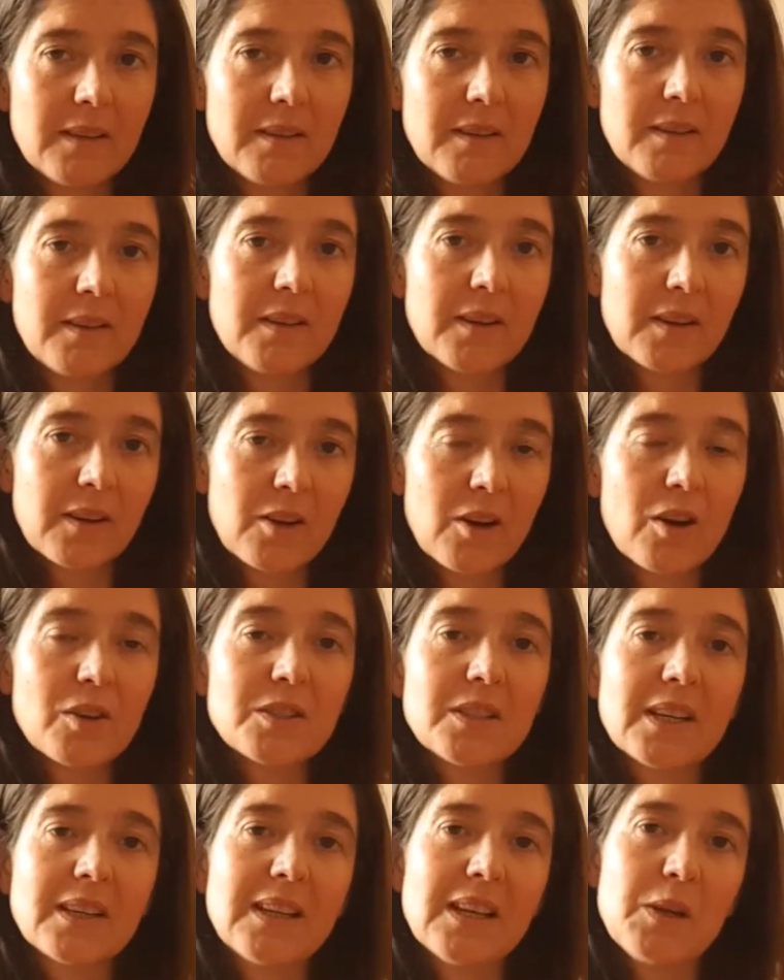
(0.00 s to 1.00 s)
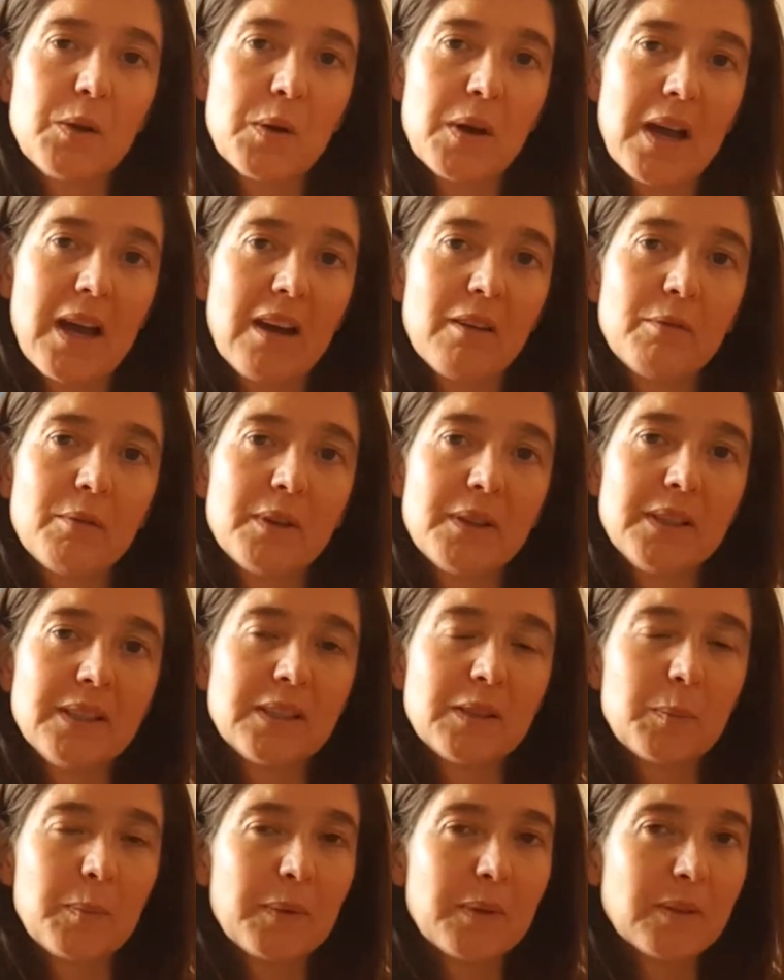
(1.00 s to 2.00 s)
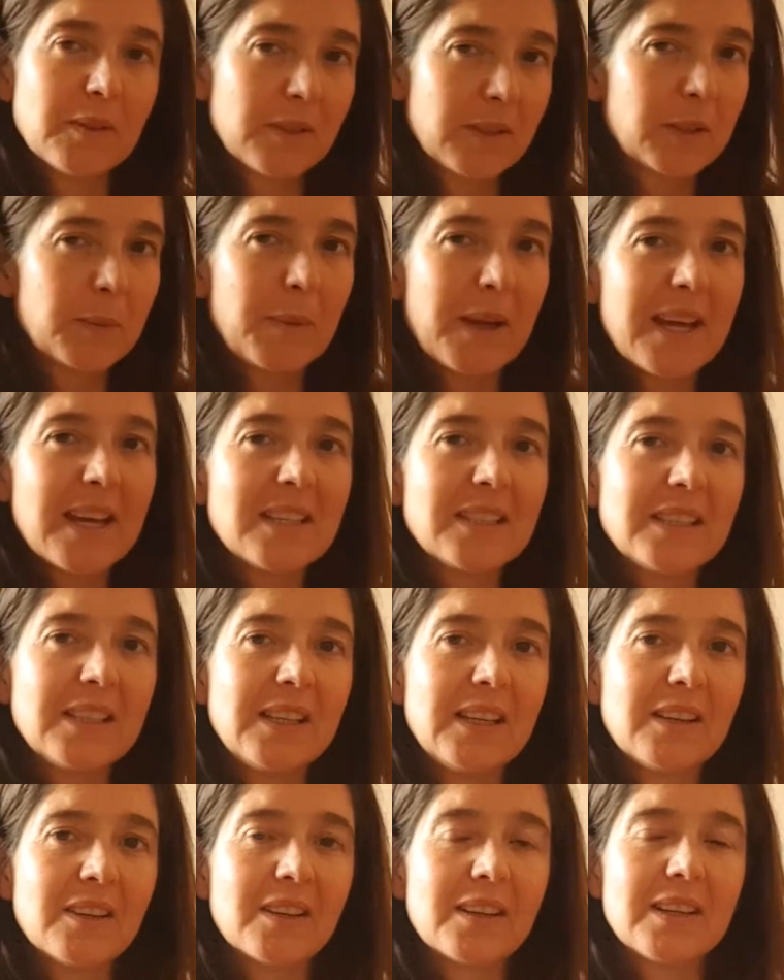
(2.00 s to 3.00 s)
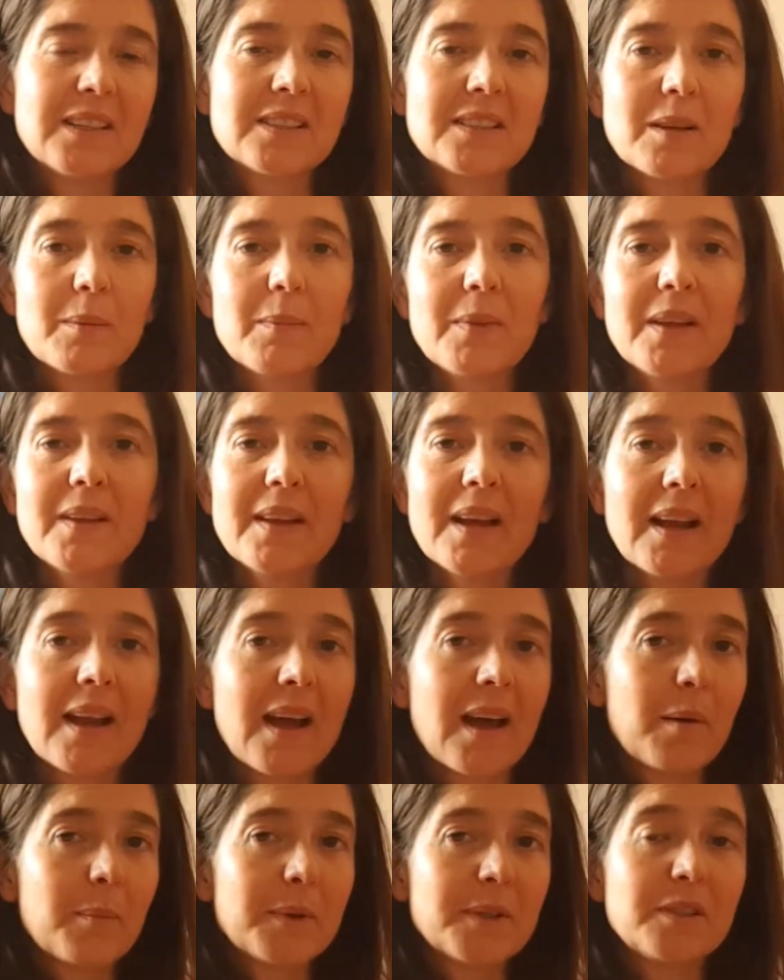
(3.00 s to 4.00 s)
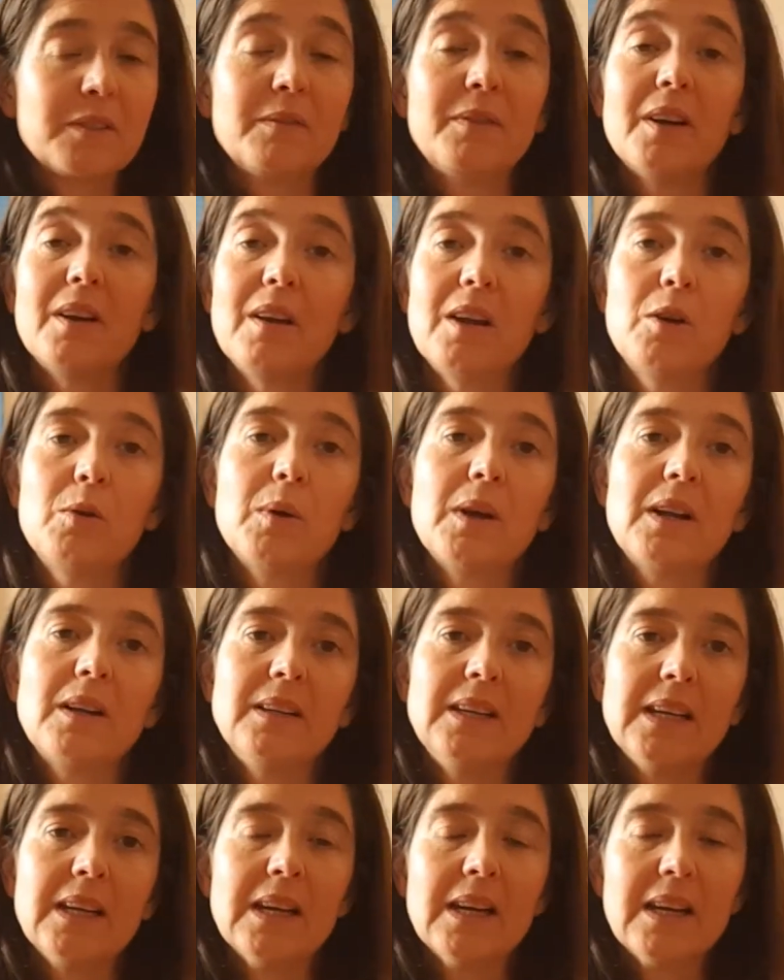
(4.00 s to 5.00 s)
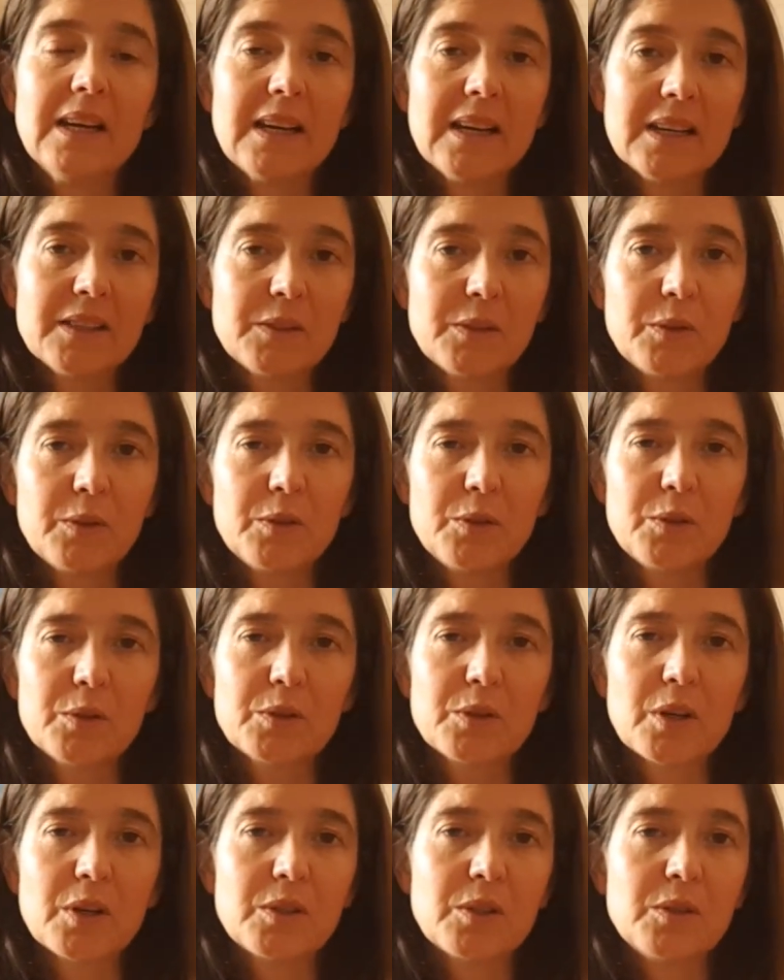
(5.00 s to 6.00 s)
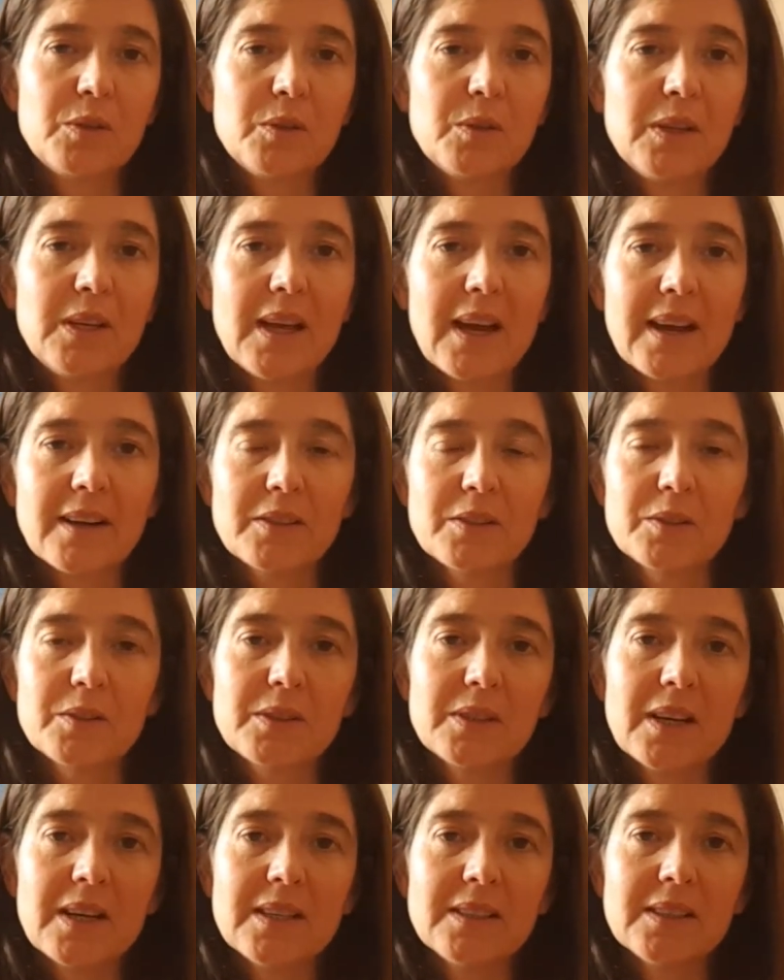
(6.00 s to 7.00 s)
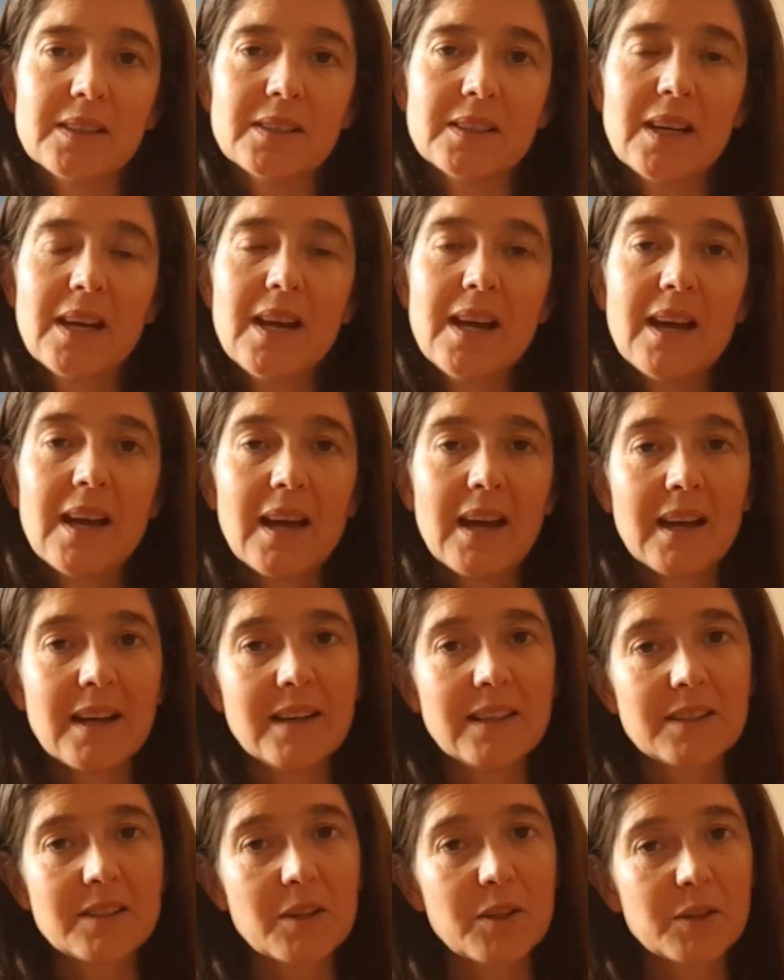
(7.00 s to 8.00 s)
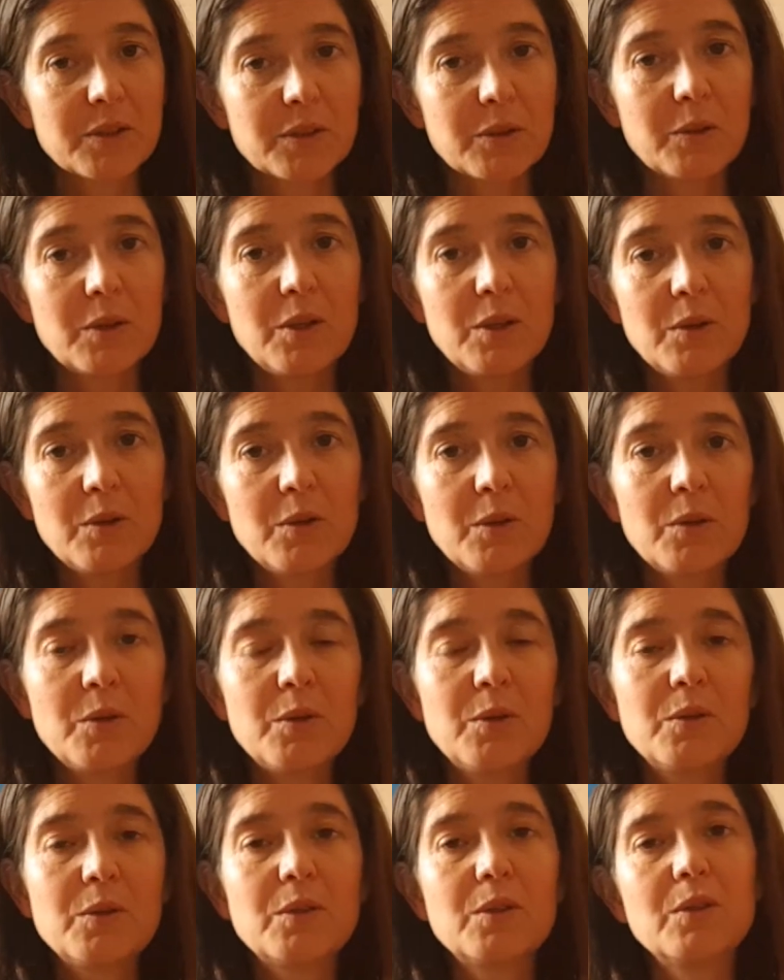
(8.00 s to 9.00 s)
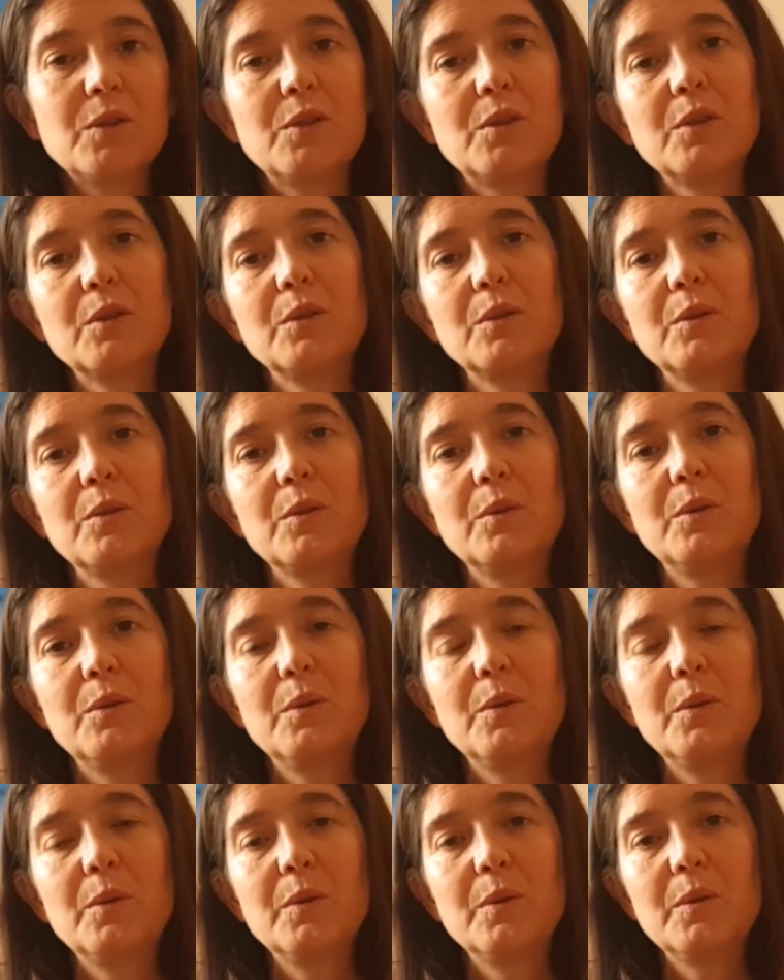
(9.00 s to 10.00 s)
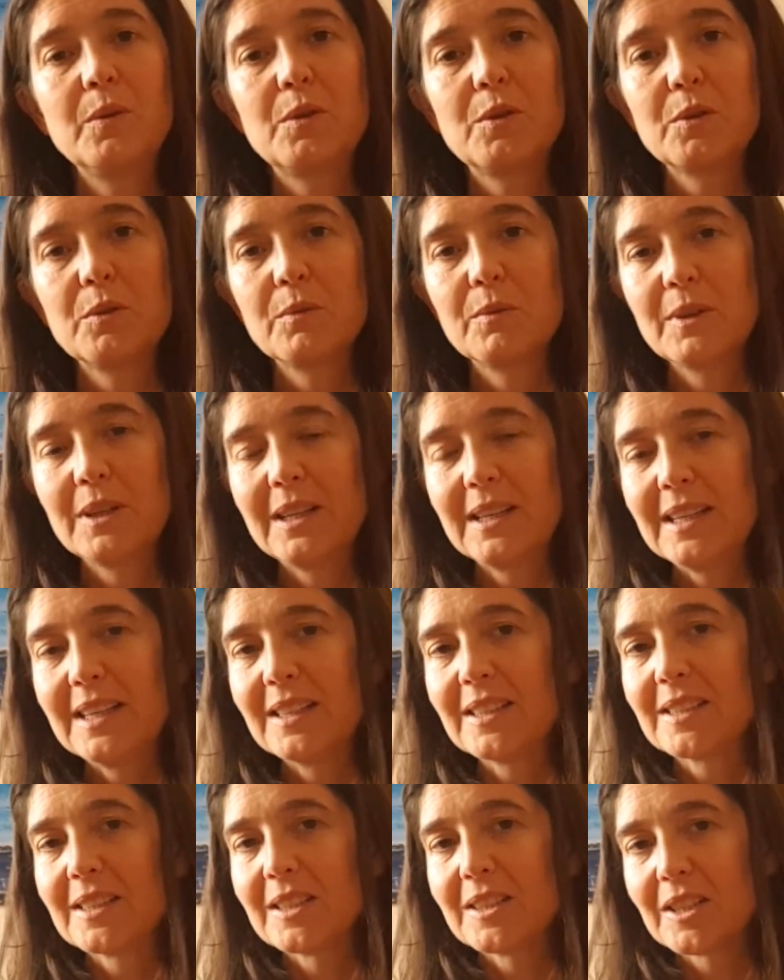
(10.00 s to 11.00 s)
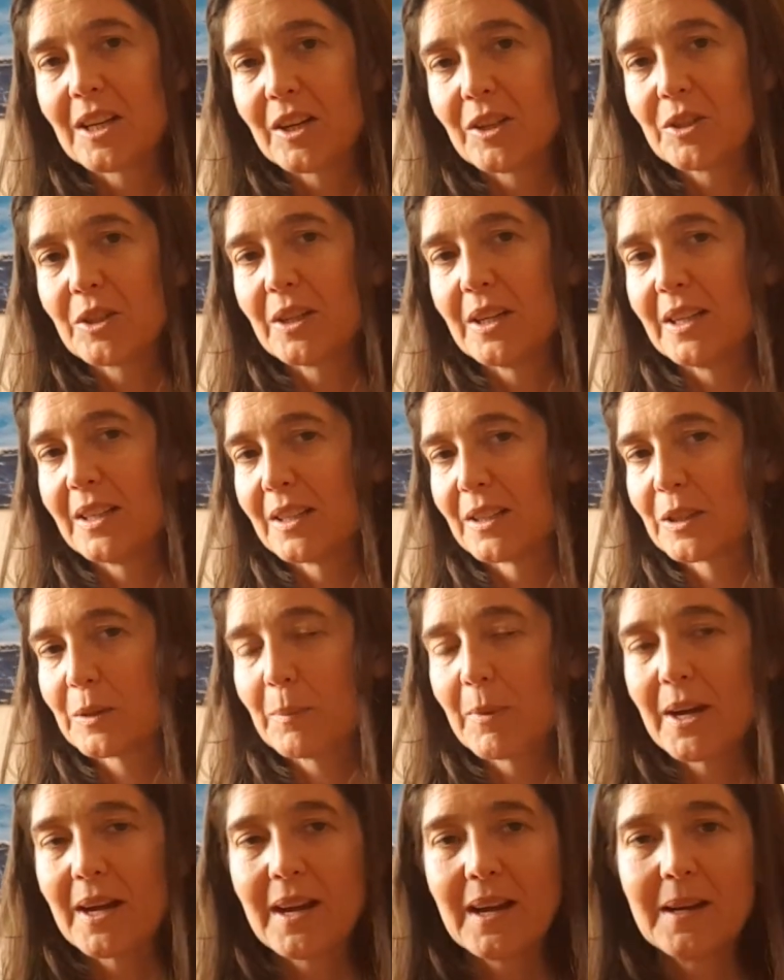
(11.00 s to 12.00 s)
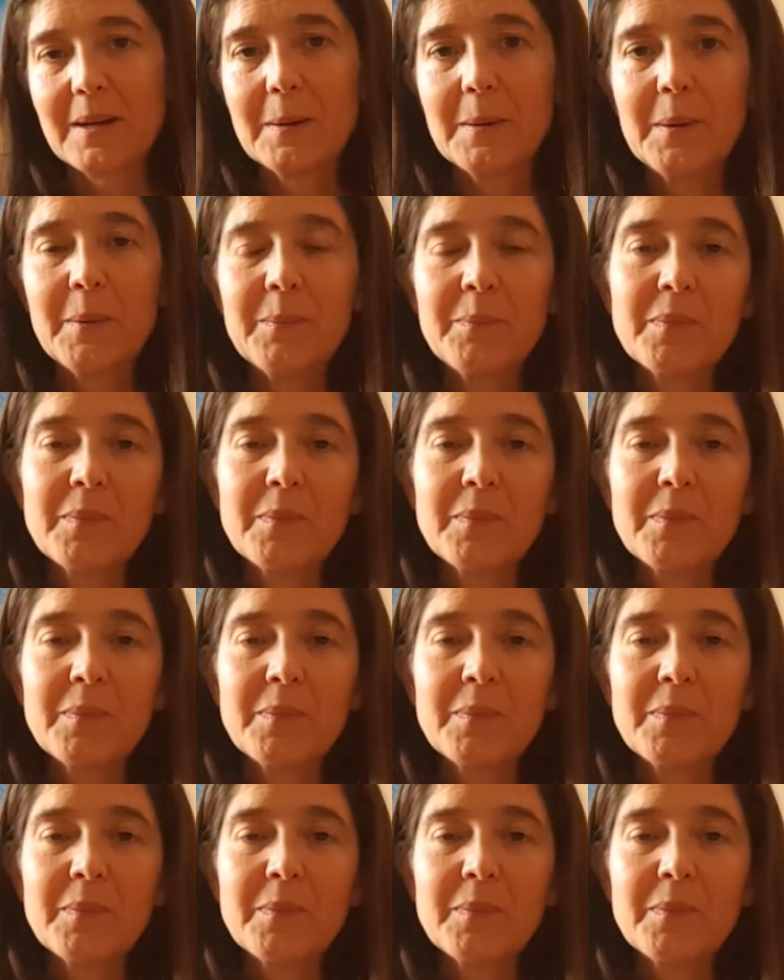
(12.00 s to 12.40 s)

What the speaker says: the contact that you have with this space here is something that happens very quickly as soon as you start to do the exercises. And it's also used to release the tension in the spine.